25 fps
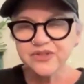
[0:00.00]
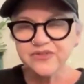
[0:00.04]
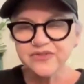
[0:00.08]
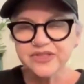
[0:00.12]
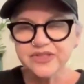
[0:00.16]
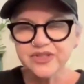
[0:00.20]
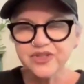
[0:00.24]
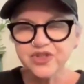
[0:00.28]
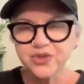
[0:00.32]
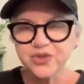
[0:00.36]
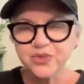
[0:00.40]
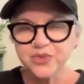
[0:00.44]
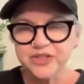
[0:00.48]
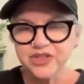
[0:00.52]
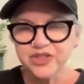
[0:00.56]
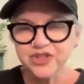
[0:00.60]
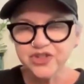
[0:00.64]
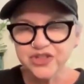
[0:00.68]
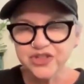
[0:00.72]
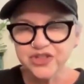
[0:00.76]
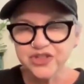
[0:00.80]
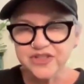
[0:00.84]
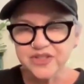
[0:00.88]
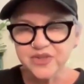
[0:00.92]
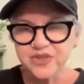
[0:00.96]

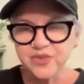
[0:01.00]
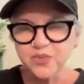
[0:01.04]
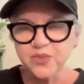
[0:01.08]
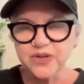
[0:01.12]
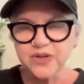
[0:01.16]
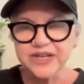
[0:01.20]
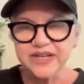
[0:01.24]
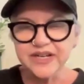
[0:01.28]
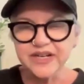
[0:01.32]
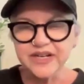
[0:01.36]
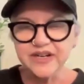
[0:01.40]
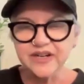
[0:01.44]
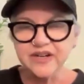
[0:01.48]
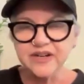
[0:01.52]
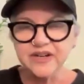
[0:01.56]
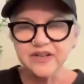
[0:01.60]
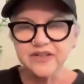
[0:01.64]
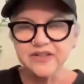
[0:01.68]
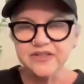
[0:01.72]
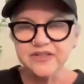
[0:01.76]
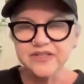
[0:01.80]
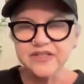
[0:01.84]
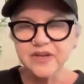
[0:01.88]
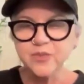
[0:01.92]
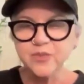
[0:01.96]
situations where
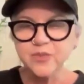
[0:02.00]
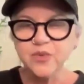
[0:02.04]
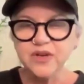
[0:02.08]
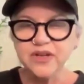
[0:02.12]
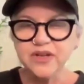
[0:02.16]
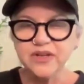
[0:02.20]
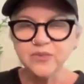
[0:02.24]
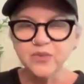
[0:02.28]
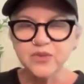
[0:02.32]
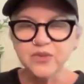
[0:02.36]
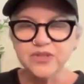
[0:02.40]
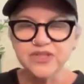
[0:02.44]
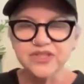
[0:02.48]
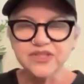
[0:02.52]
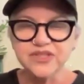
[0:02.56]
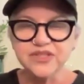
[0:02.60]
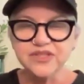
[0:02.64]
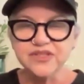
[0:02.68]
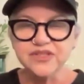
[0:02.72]
someone was